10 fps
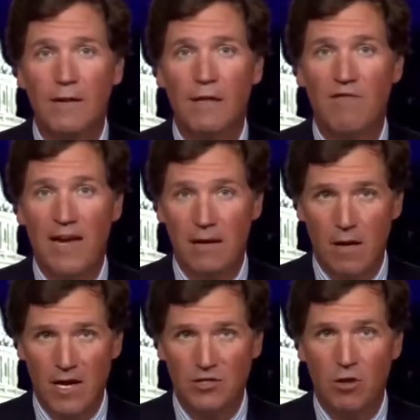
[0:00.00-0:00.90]
They
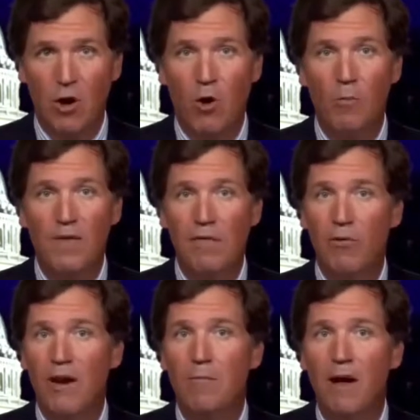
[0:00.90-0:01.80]
vandalized our home. They
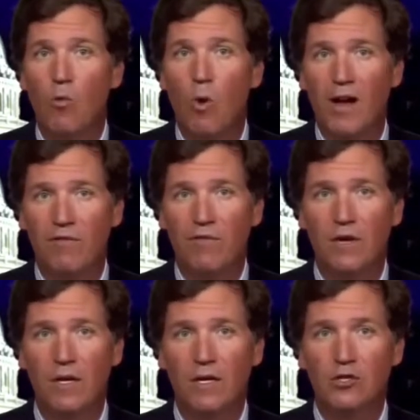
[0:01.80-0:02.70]
threatened my wife.
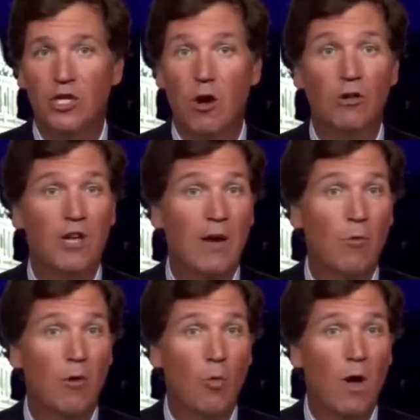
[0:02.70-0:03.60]
She called
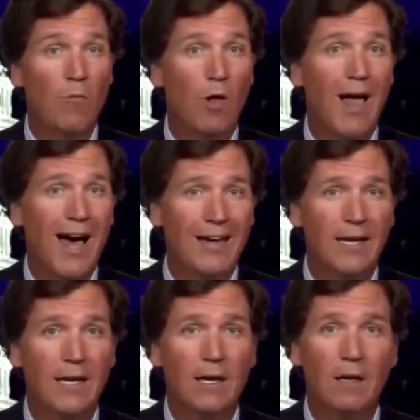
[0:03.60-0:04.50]
911 while
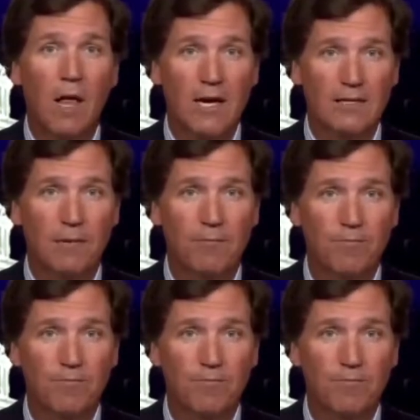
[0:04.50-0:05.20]
hiding in a closet.